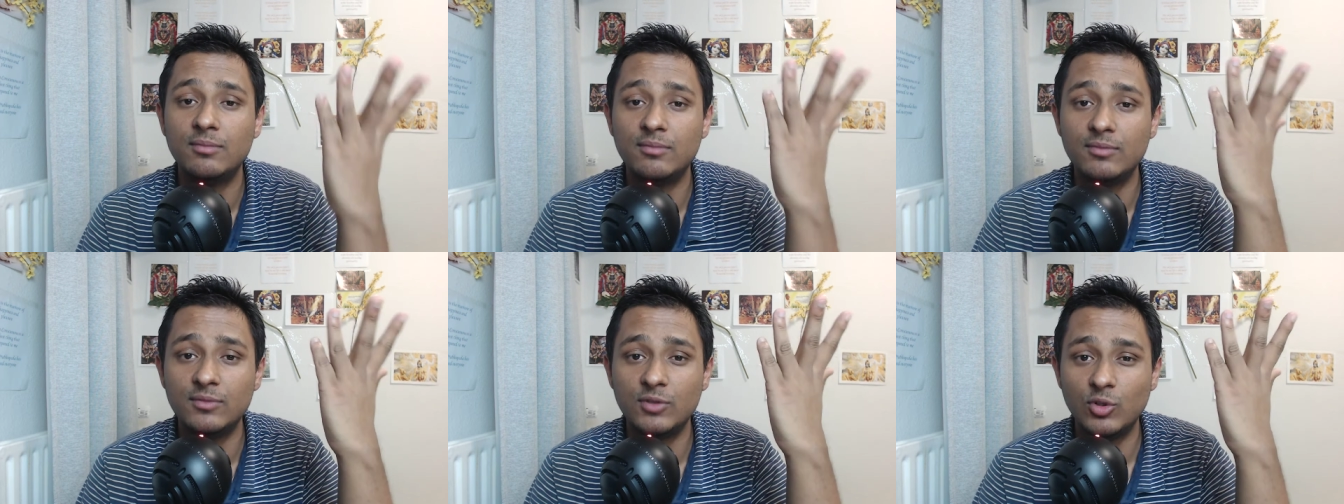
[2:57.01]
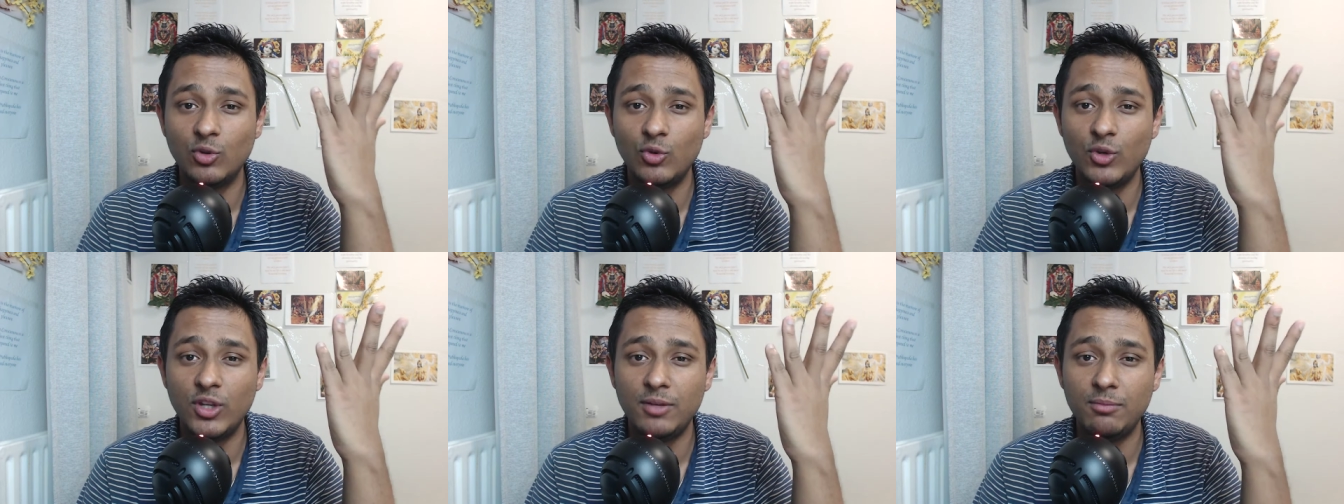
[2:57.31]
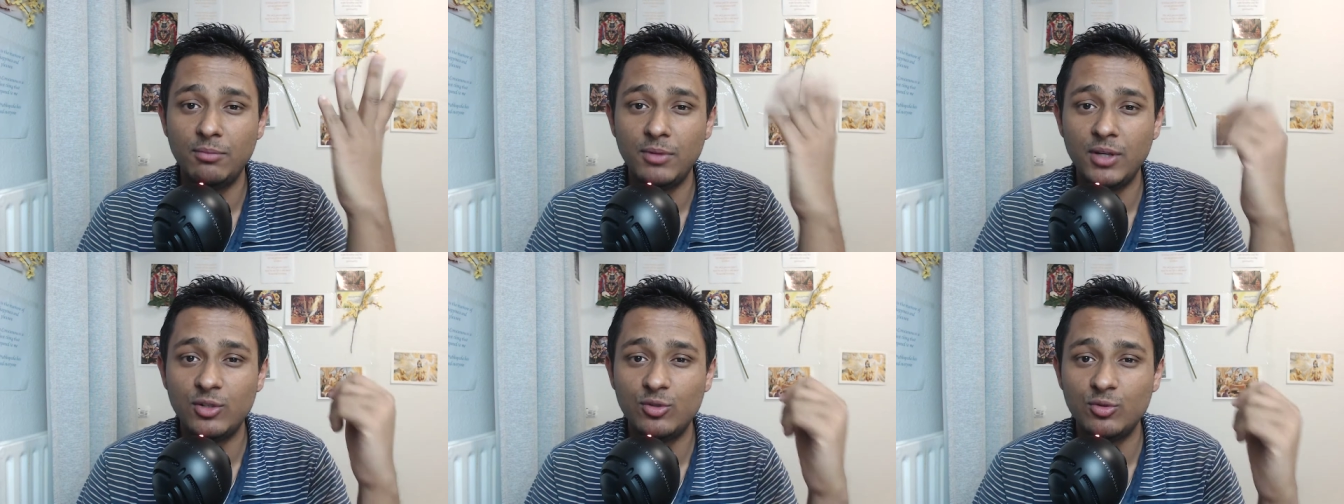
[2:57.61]
knowing
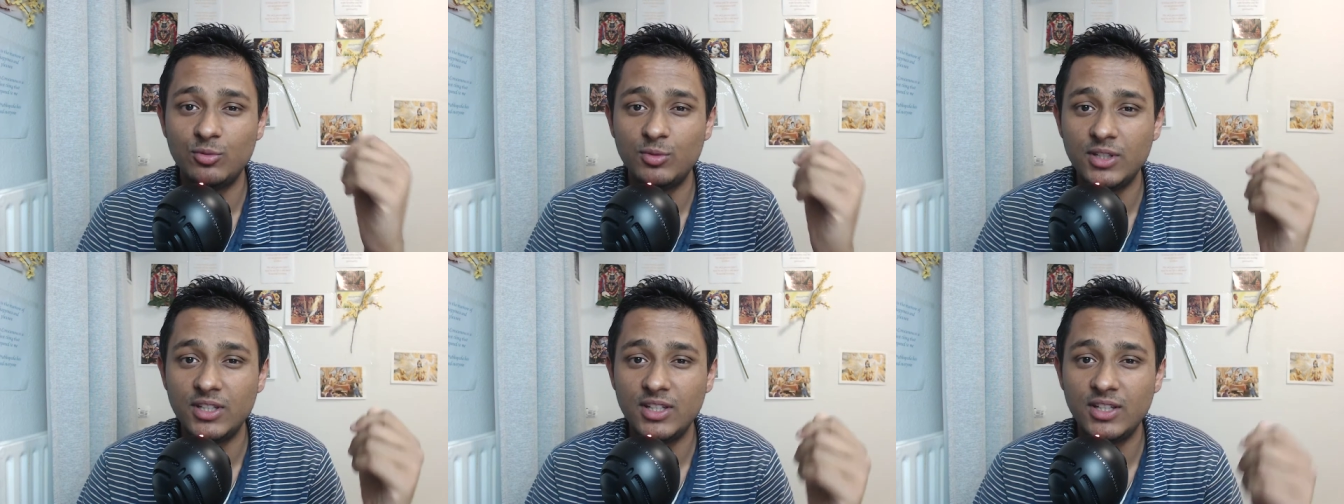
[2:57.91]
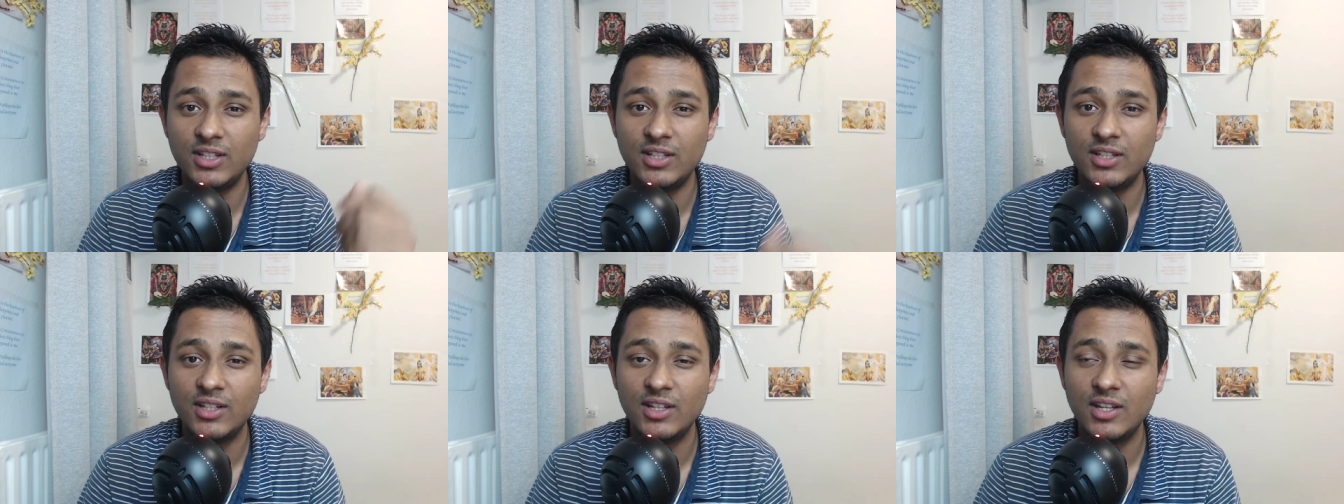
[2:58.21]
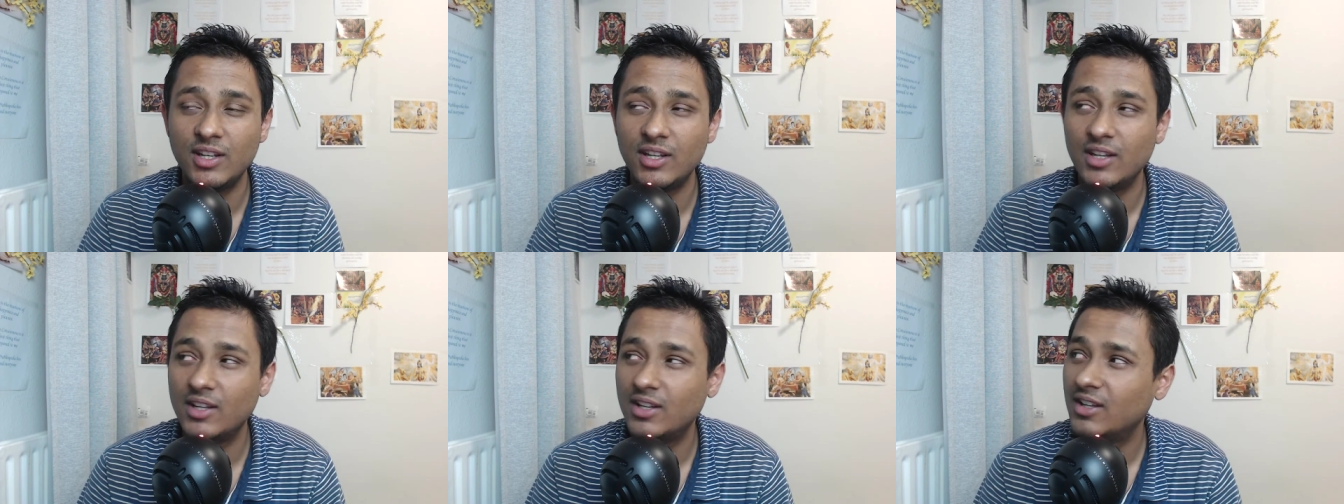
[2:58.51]
me to be the
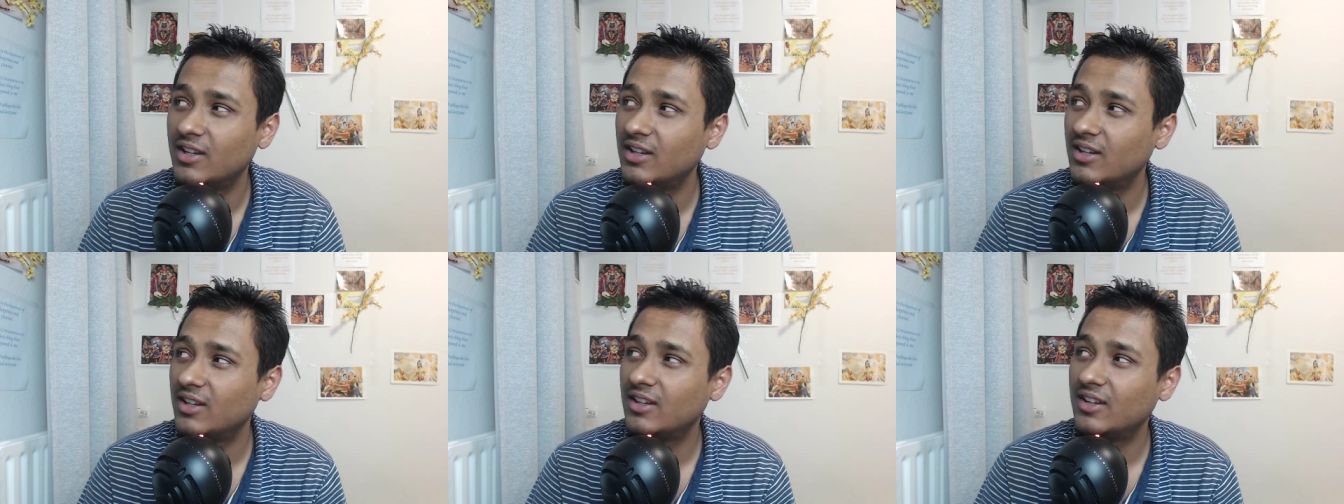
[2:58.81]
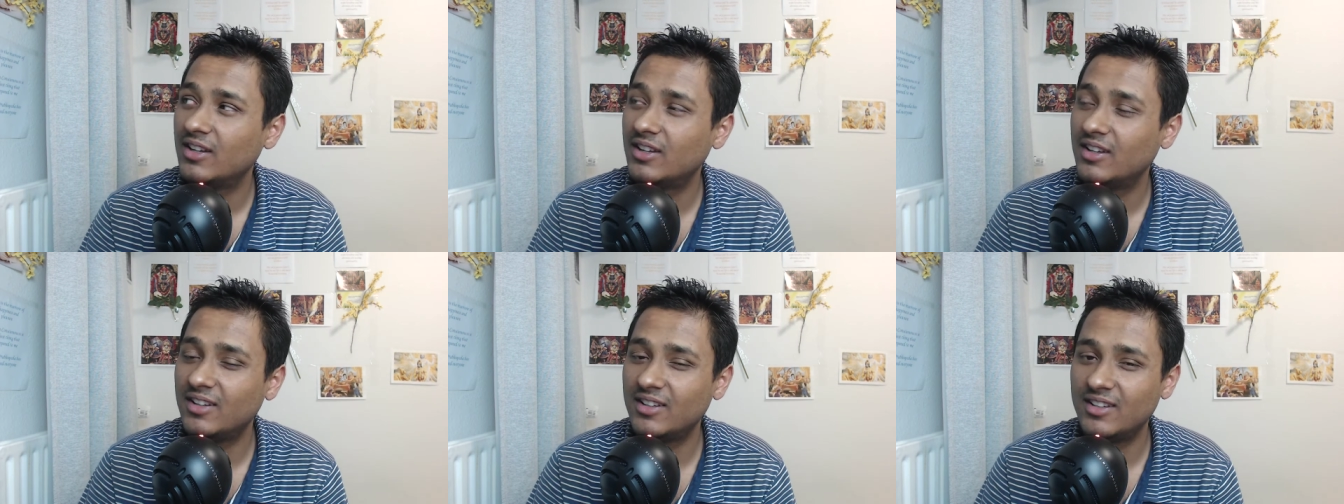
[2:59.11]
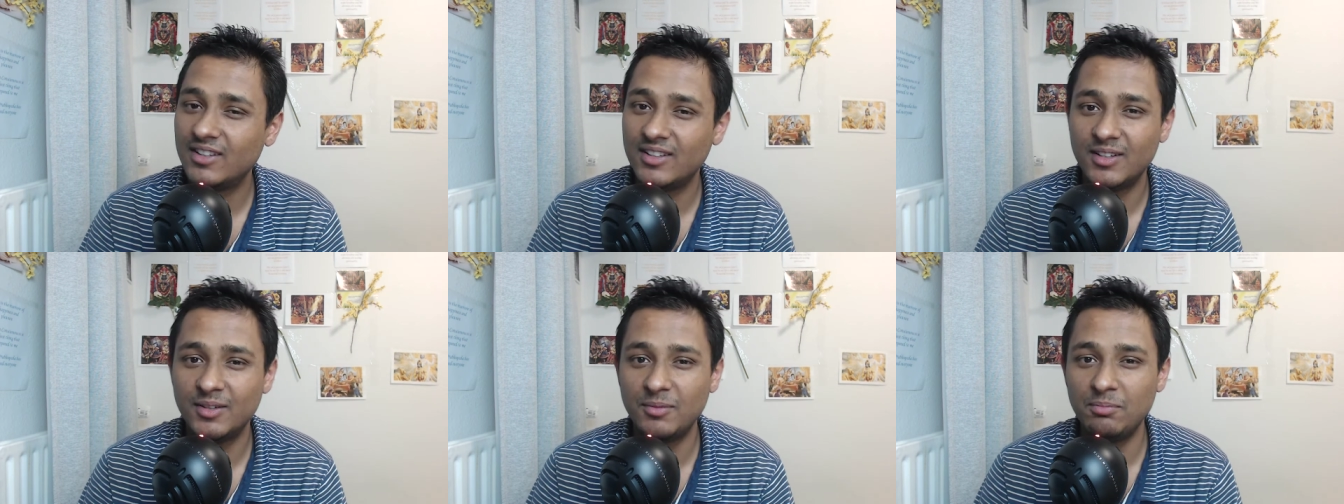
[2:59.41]

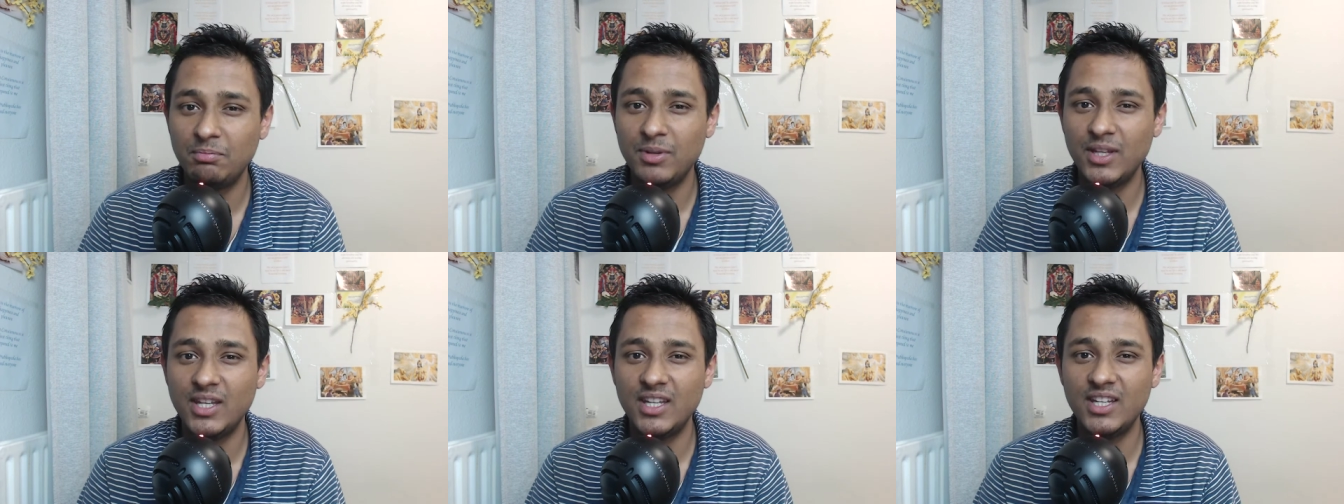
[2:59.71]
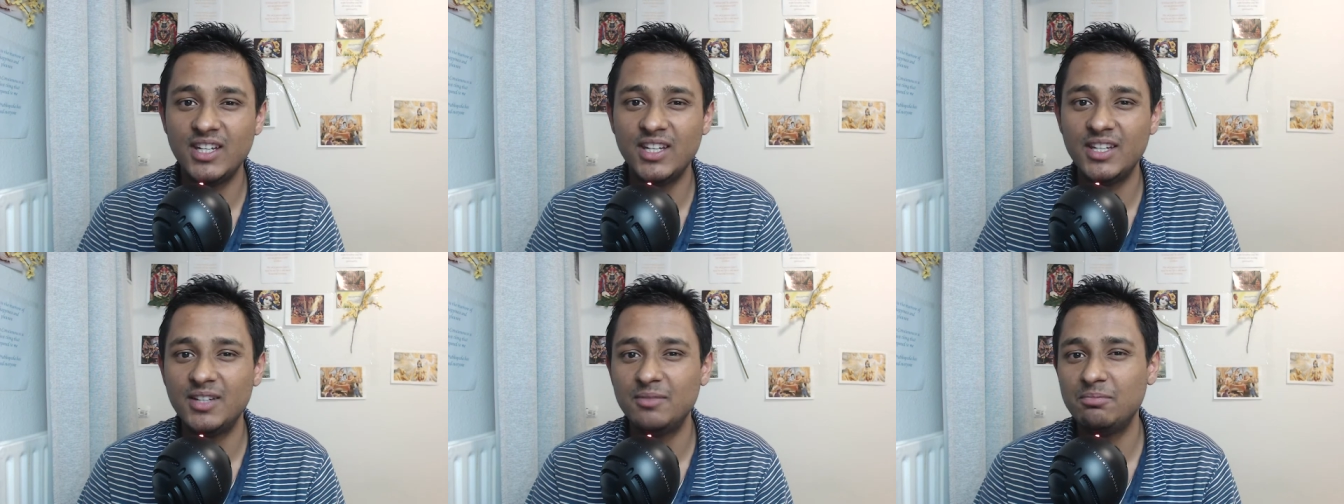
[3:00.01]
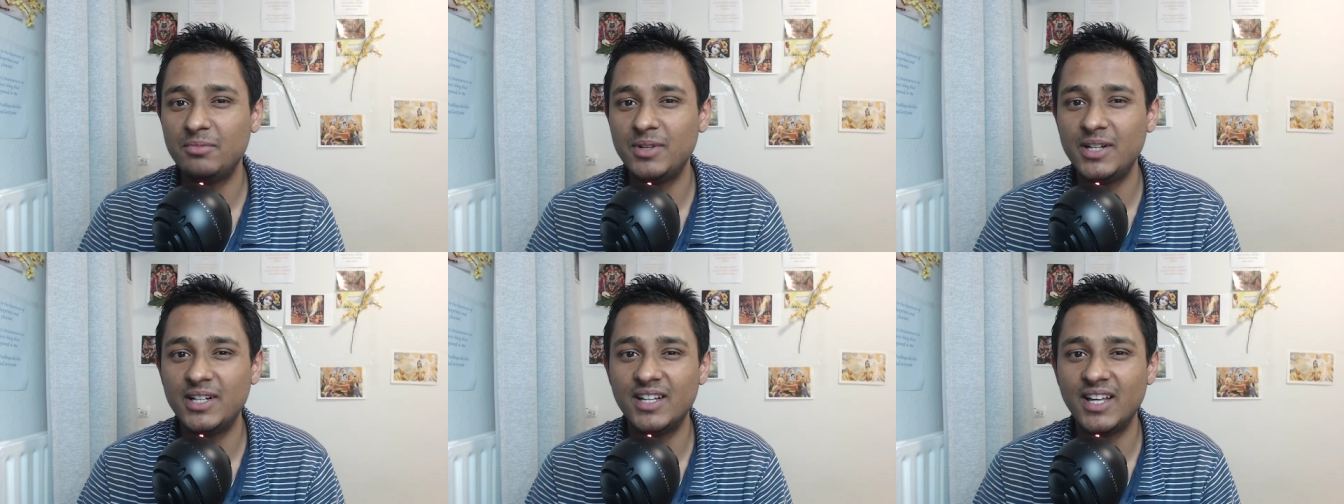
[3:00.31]
beginning,
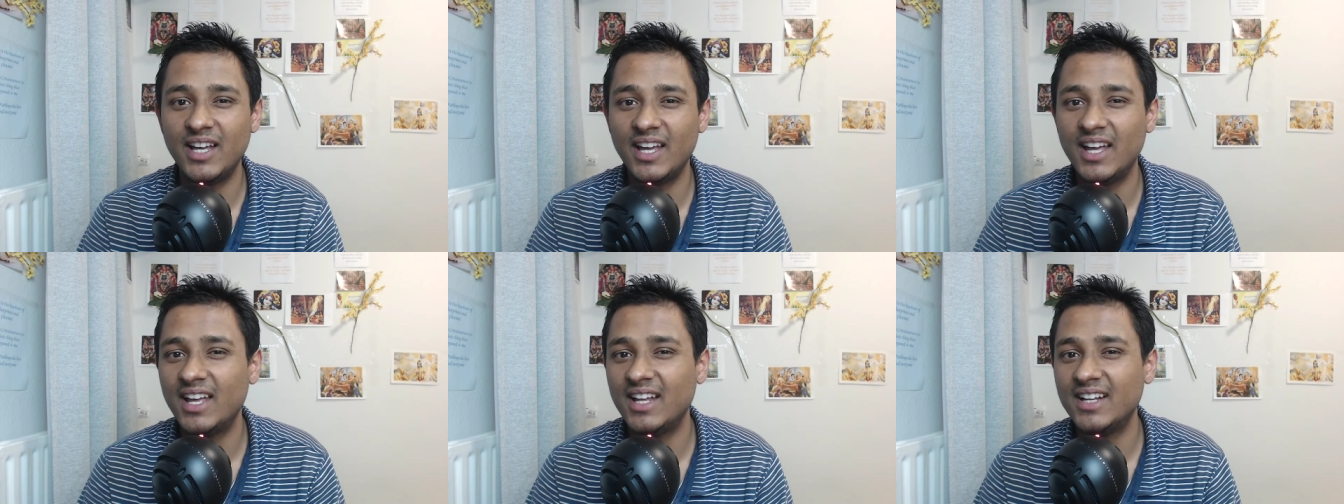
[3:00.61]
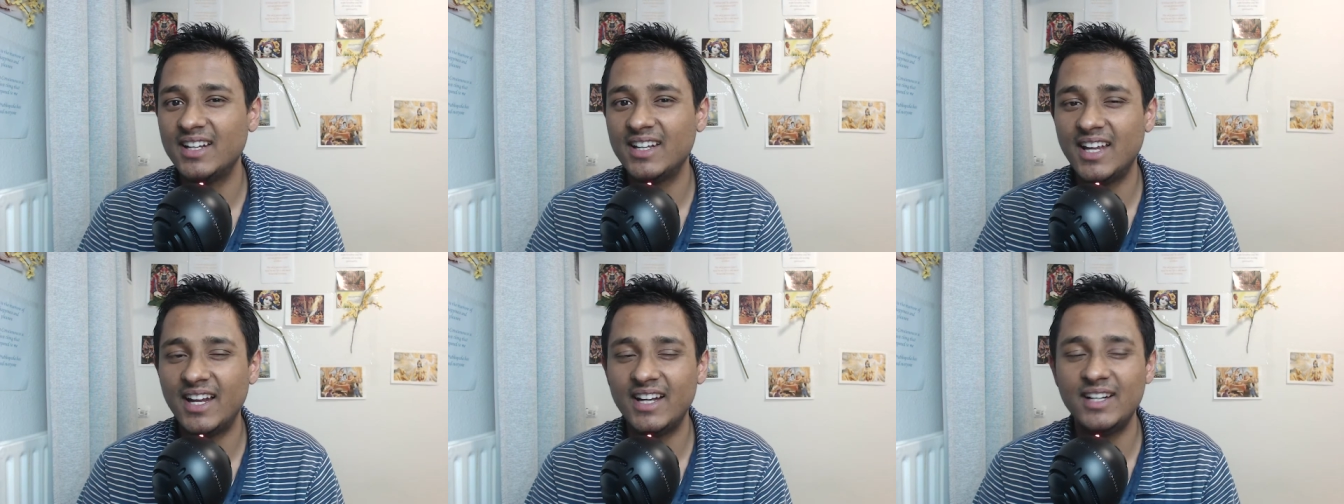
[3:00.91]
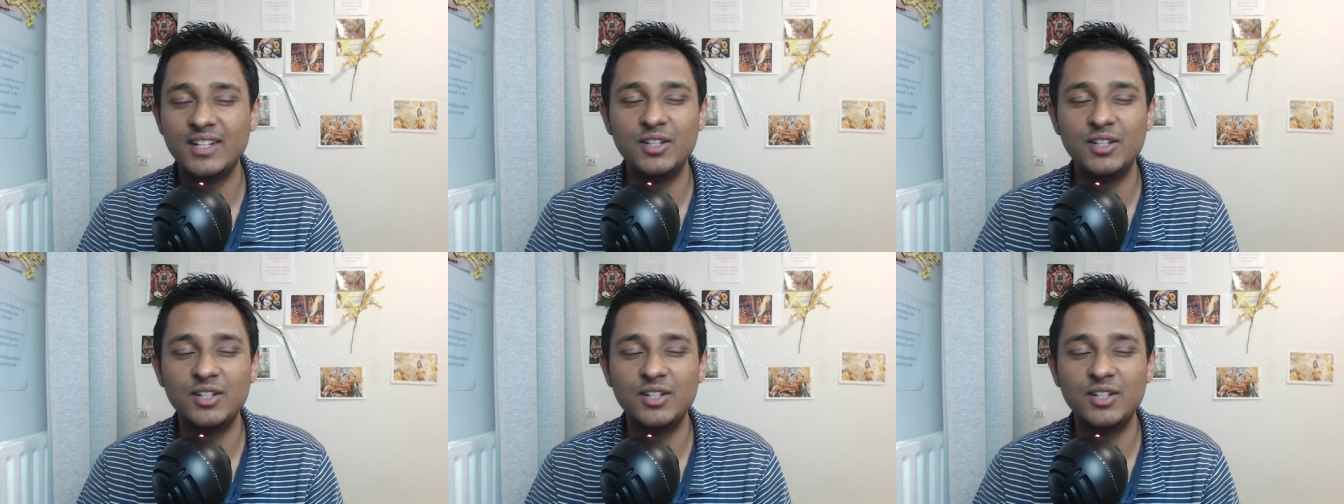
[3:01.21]
mid, and end